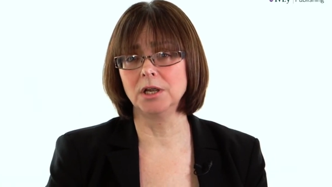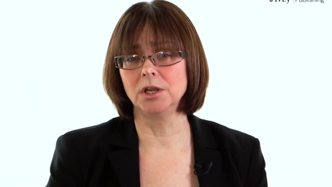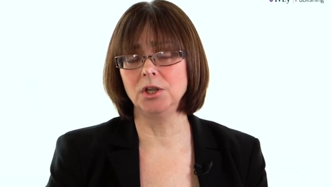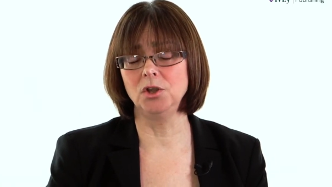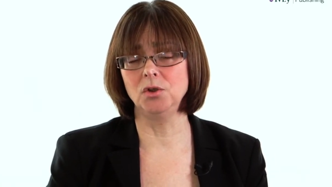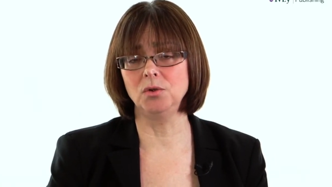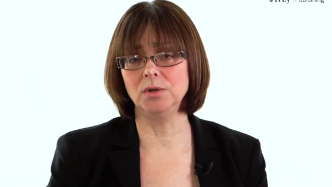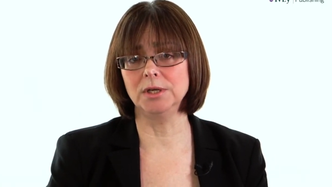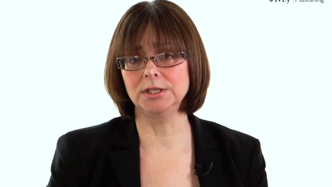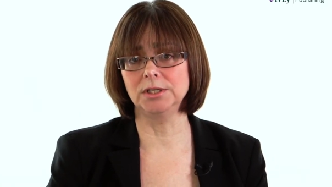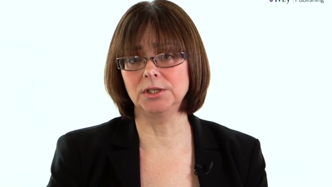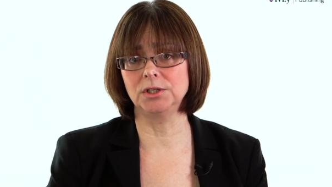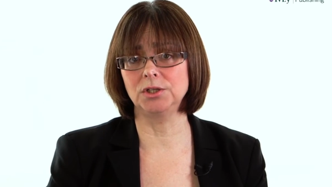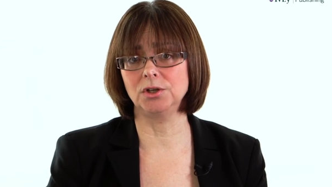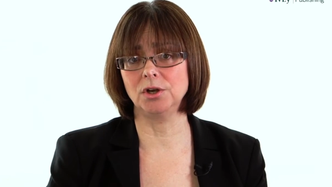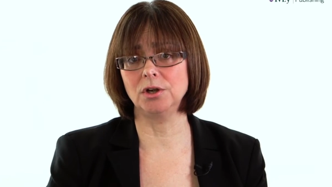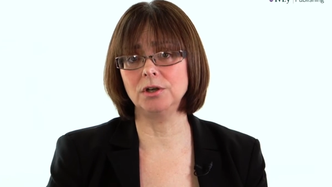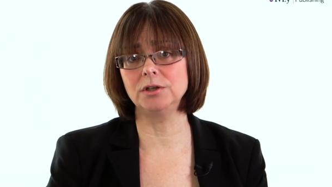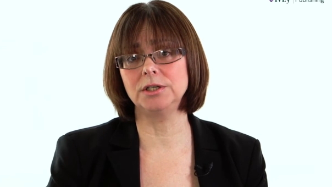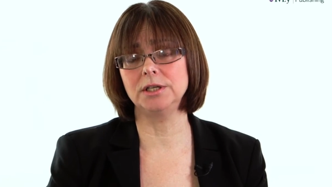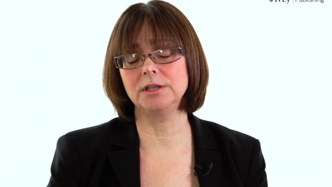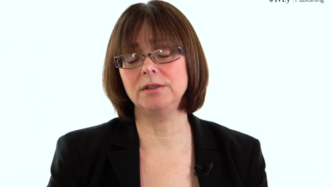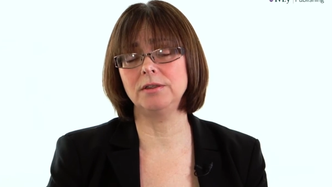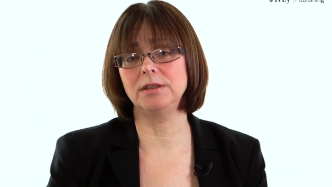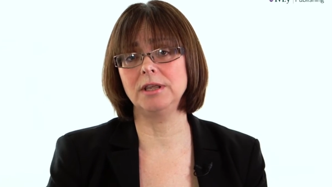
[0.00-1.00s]
you can
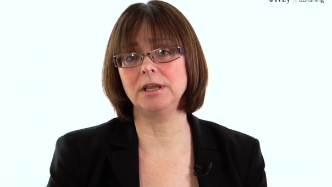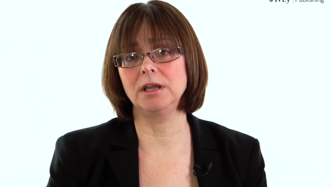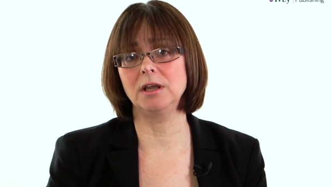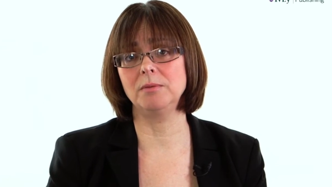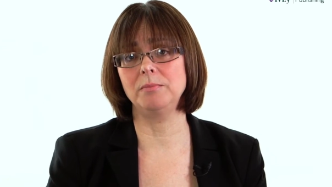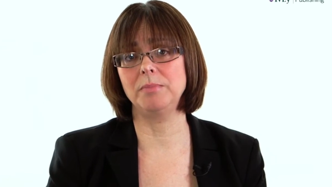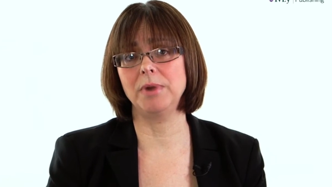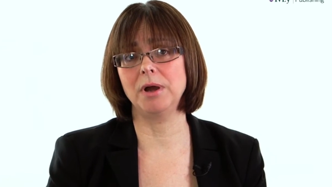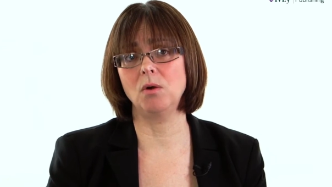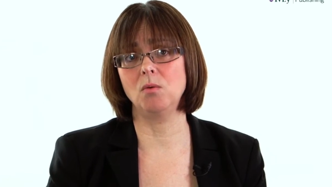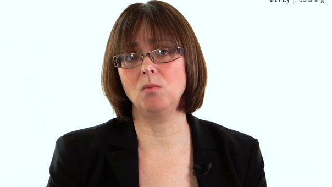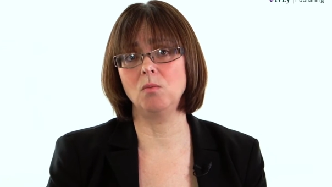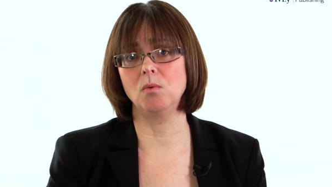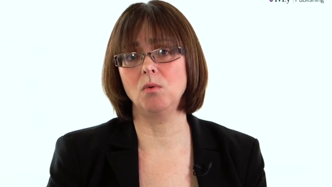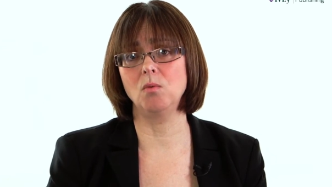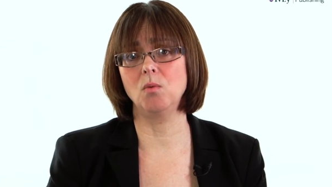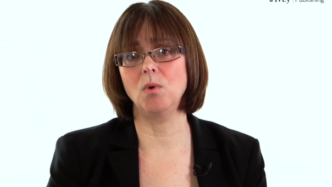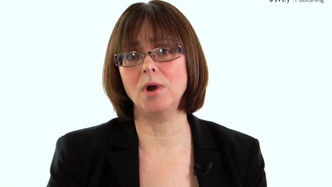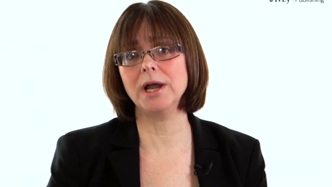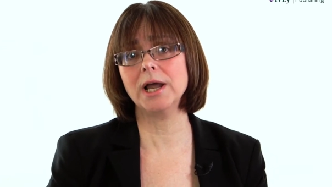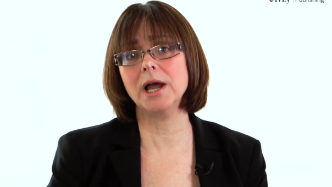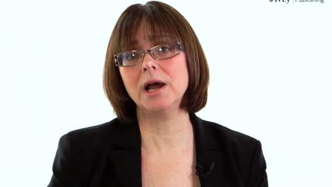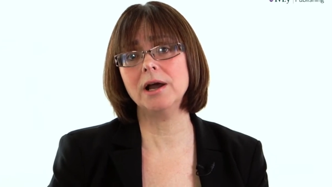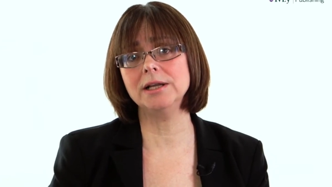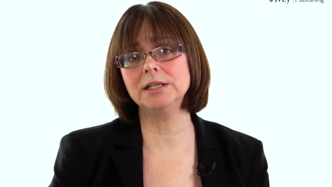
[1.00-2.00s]
start to think about, well,
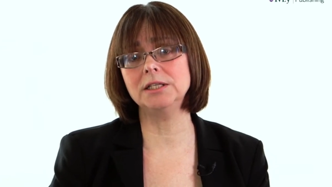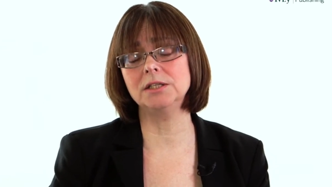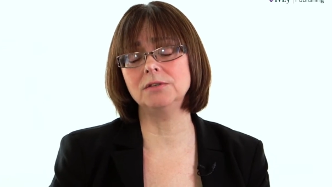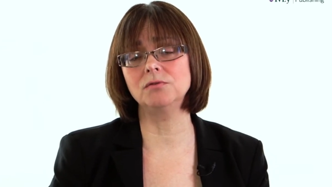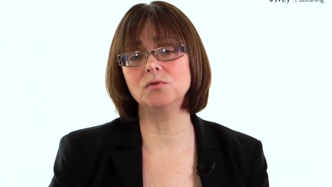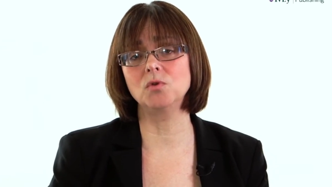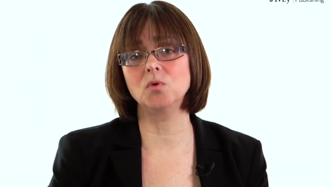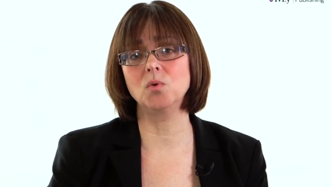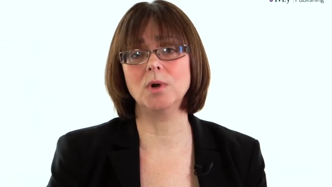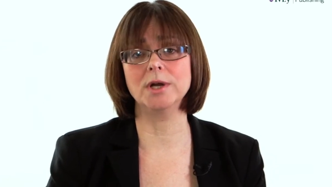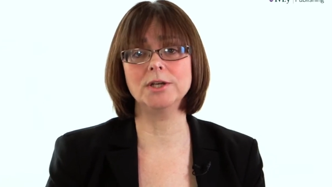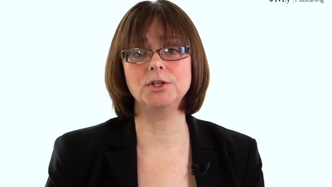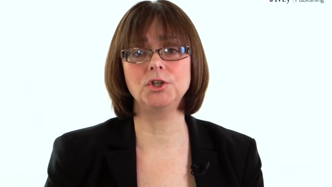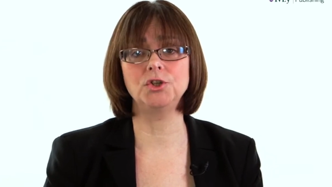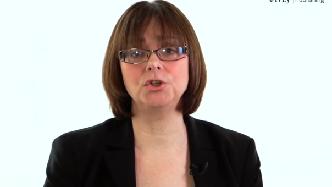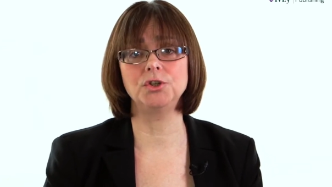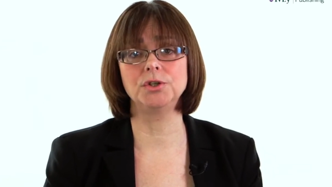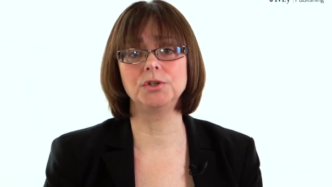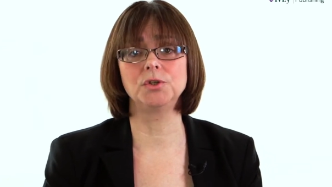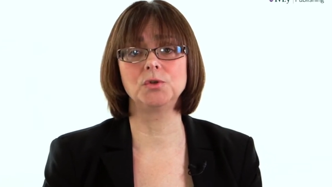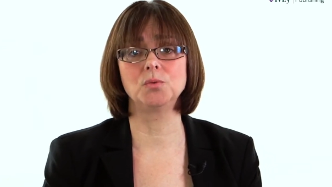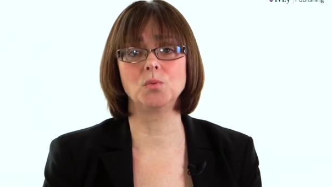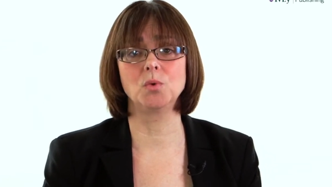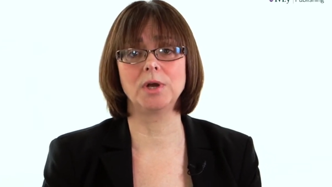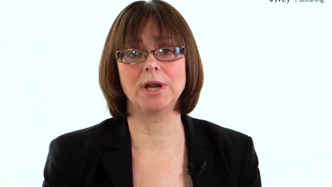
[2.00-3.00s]
what kinds of
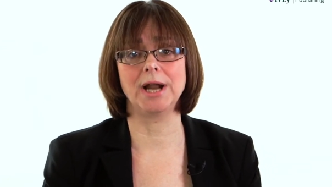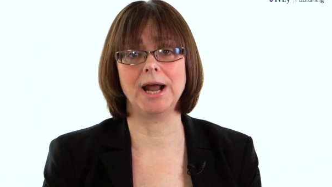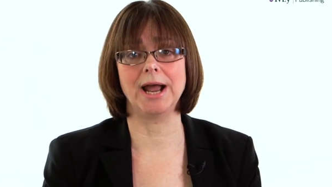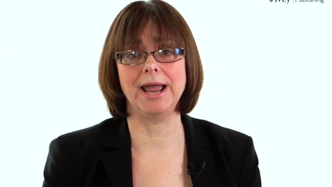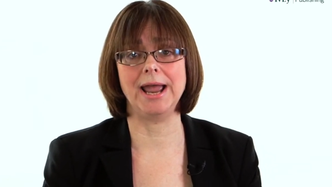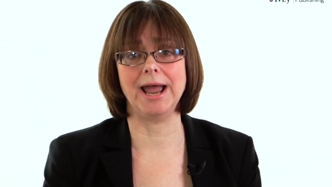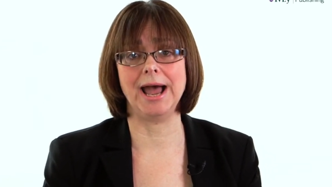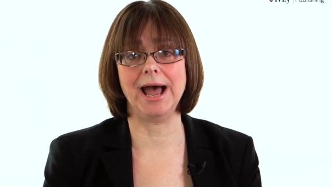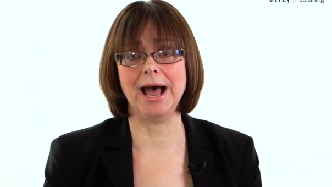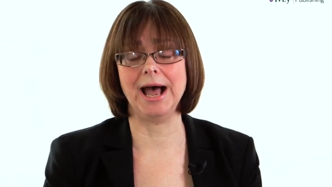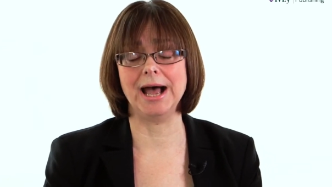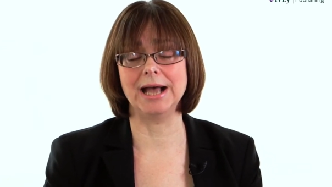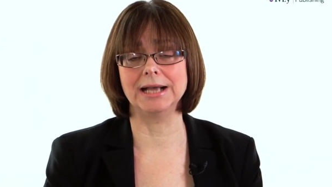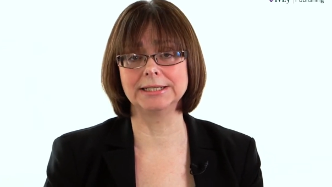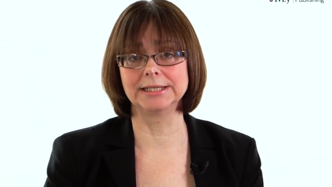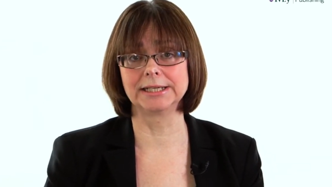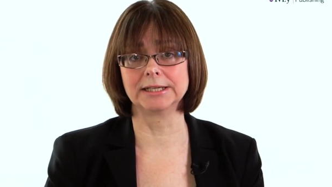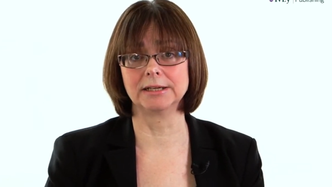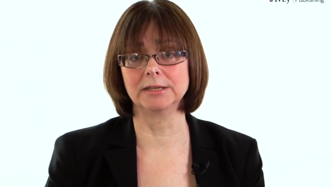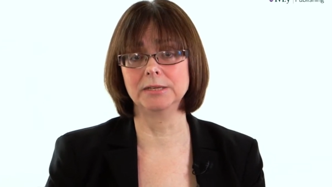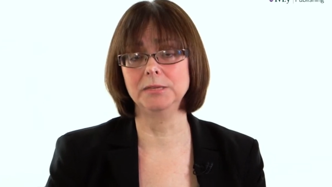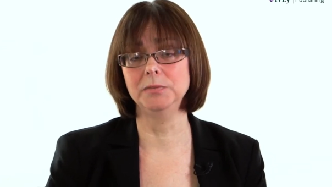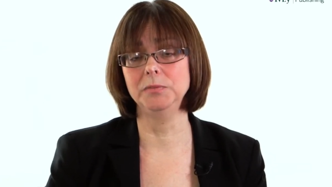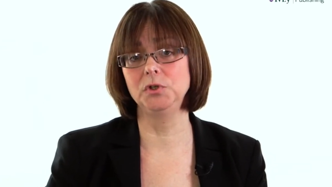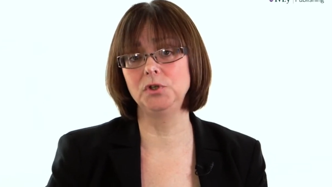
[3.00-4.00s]
questions would I
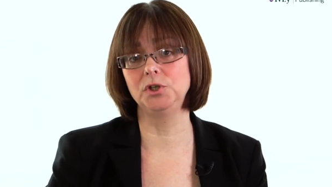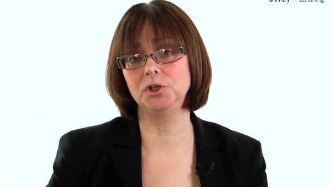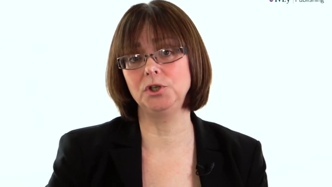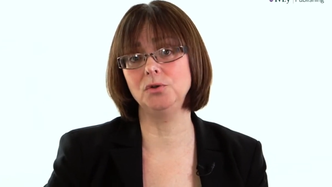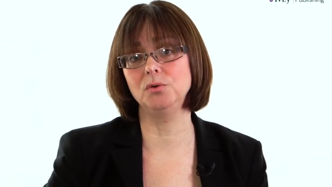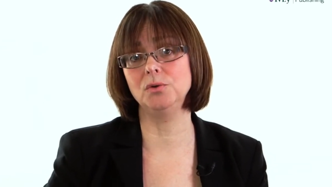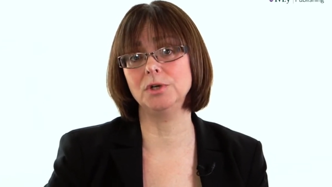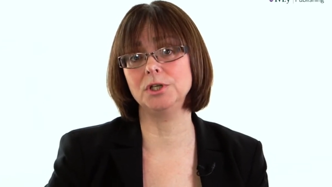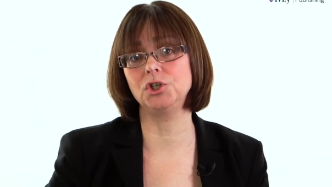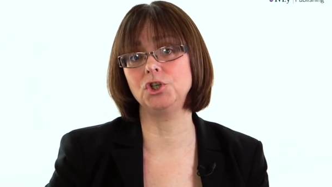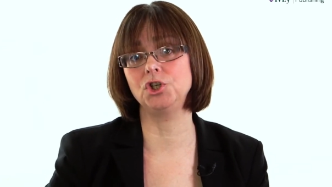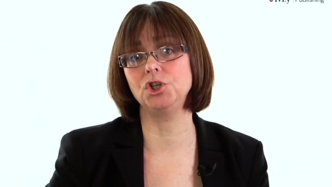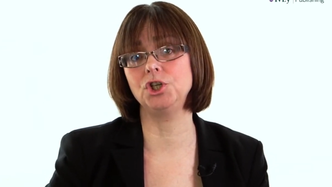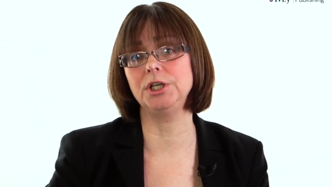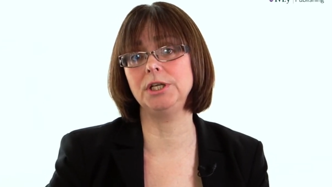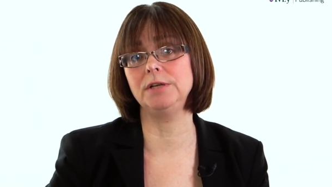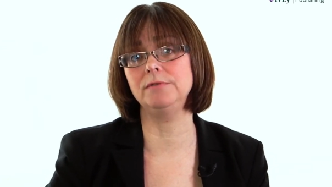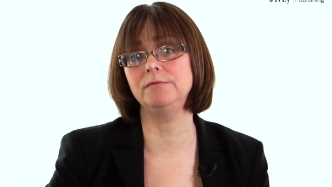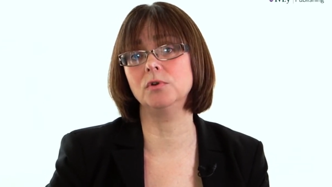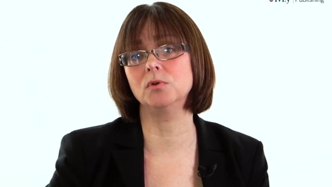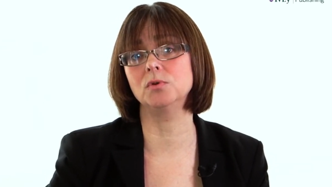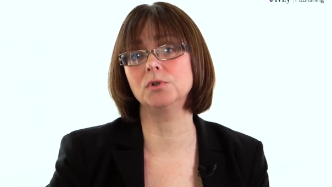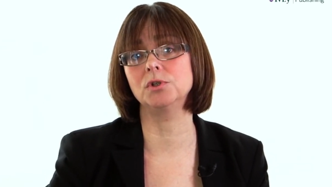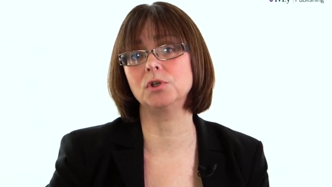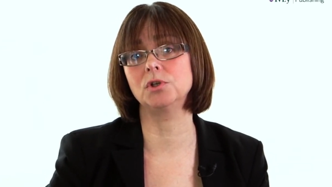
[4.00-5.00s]
ask to
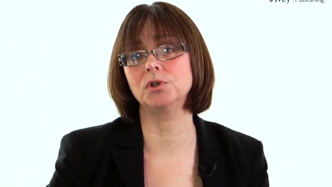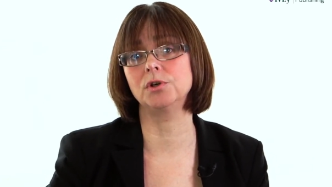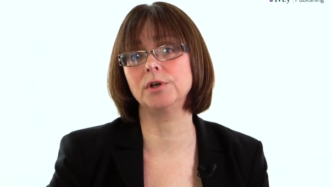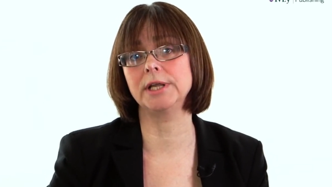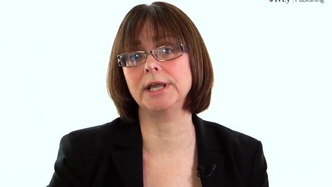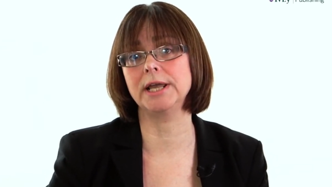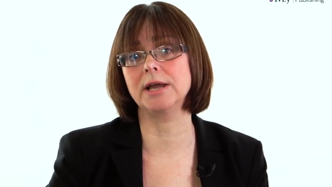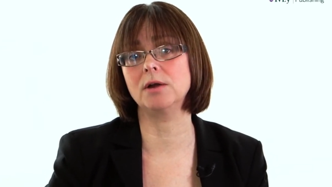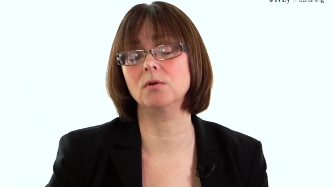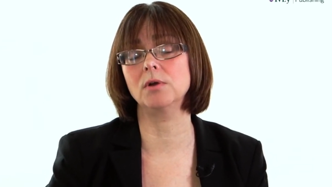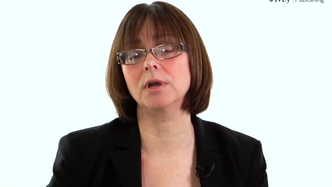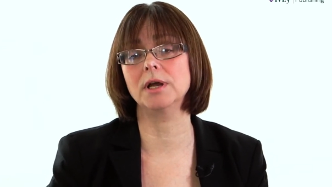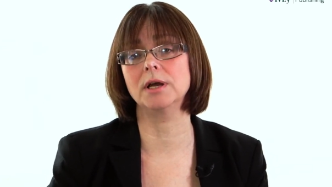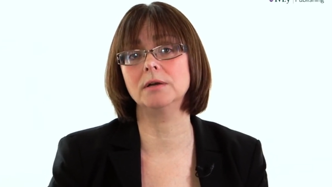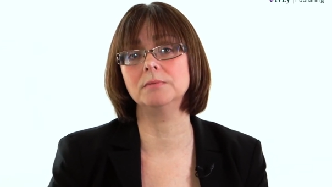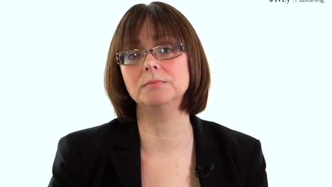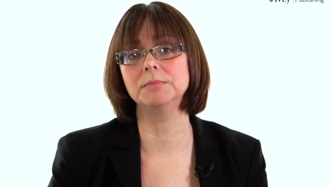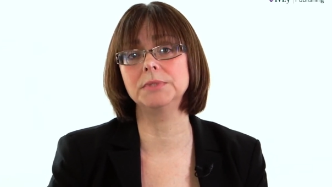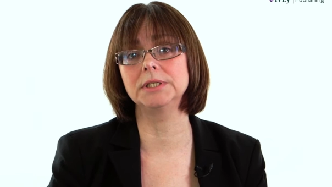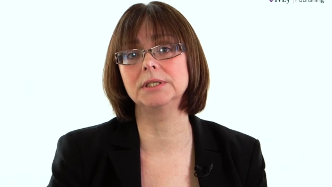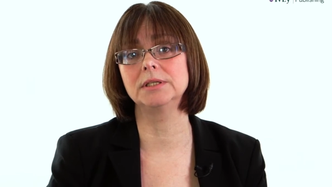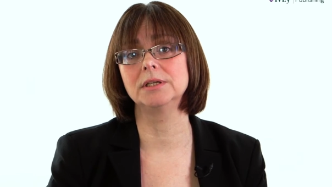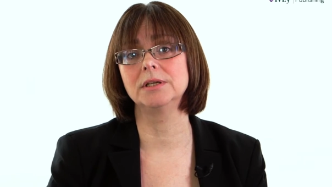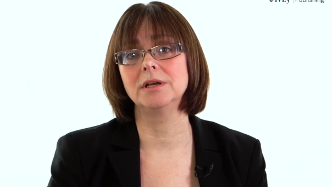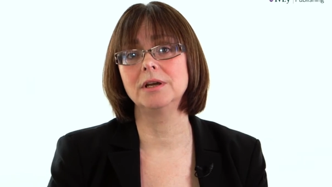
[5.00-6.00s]
achieve those learning
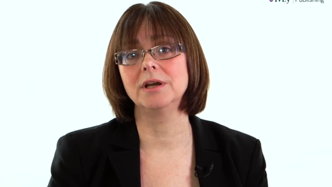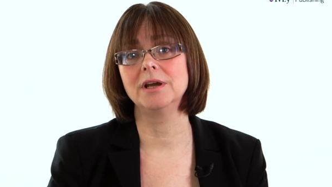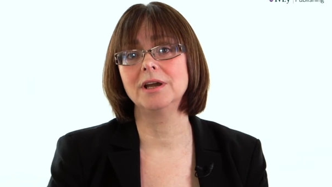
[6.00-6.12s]
outcomes?